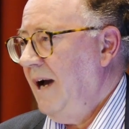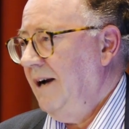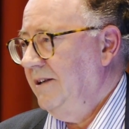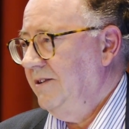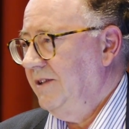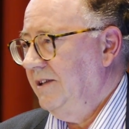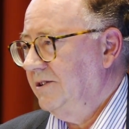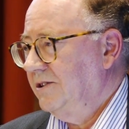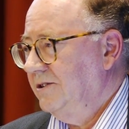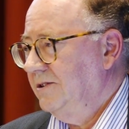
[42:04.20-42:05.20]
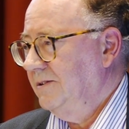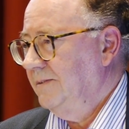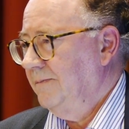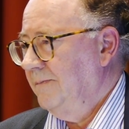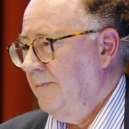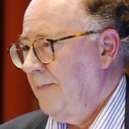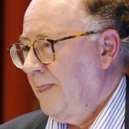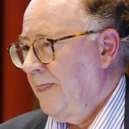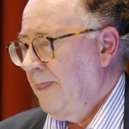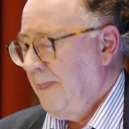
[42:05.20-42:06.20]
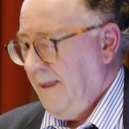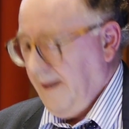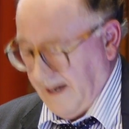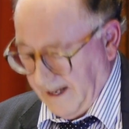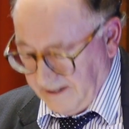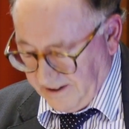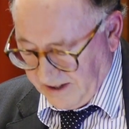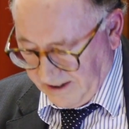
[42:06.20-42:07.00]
mariner's own crew. And this